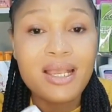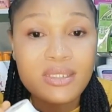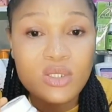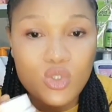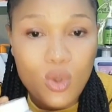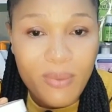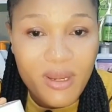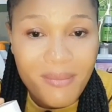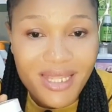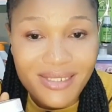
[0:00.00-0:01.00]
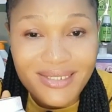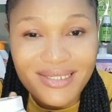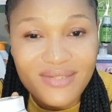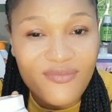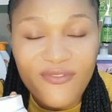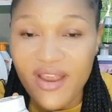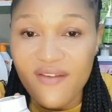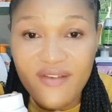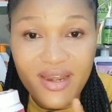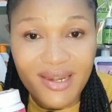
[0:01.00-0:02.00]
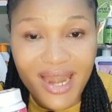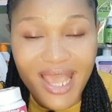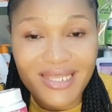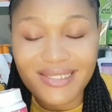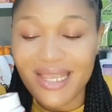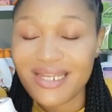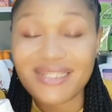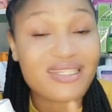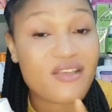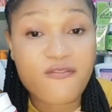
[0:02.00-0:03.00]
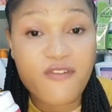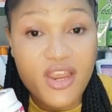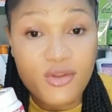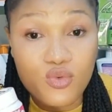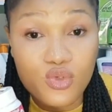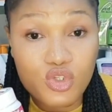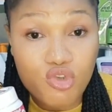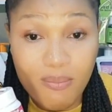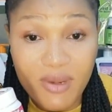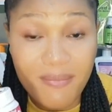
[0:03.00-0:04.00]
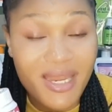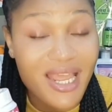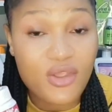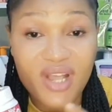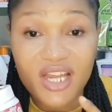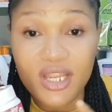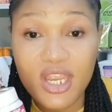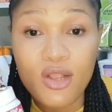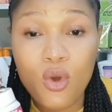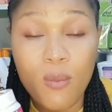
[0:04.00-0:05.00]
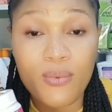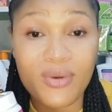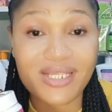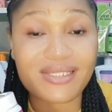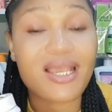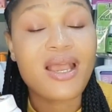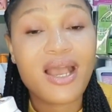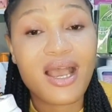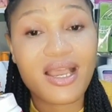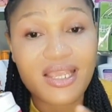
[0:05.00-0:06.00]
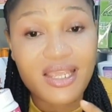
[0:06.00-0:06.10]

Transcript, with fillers: supplement this is very very nice this is a very good supplement that you can incorporate uh,